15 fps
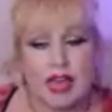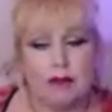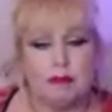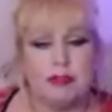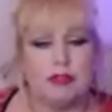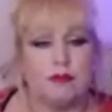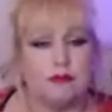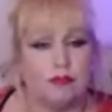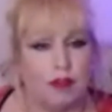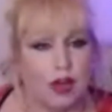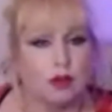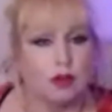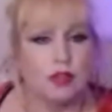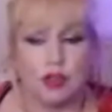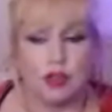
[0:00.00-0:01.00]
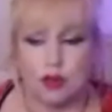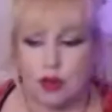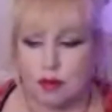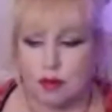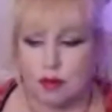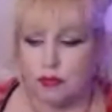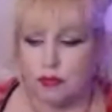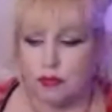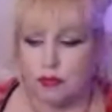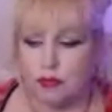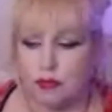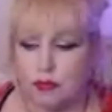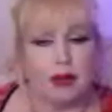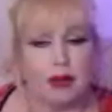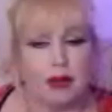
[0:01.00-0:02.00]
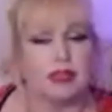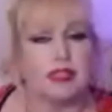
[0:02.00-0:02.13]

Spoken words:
ebbs and flows from the month.